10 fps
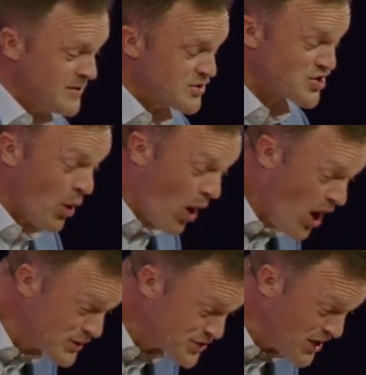So
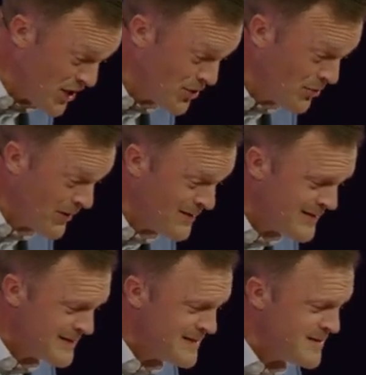also,
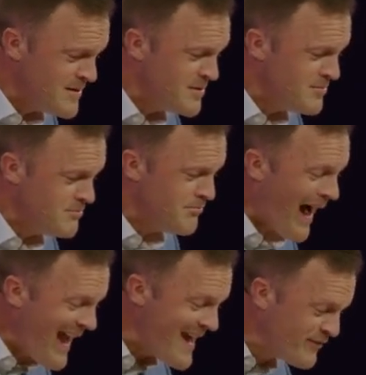
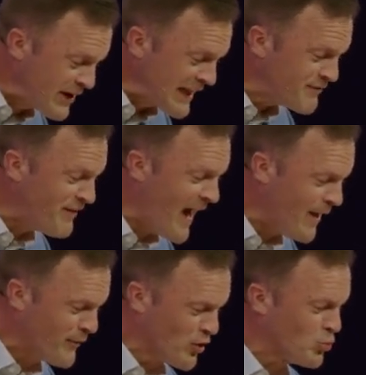my heavenly
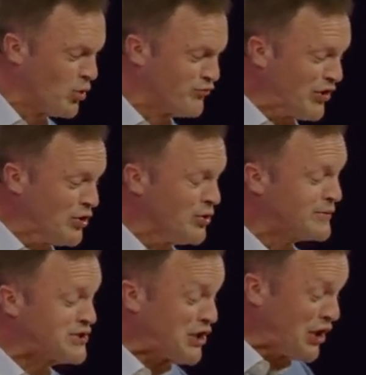Father will do
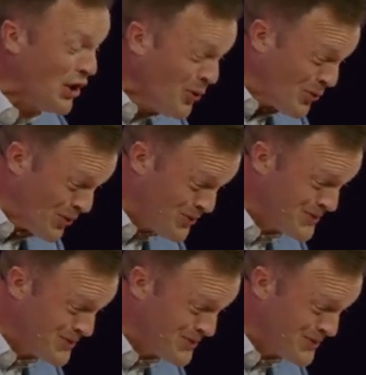to you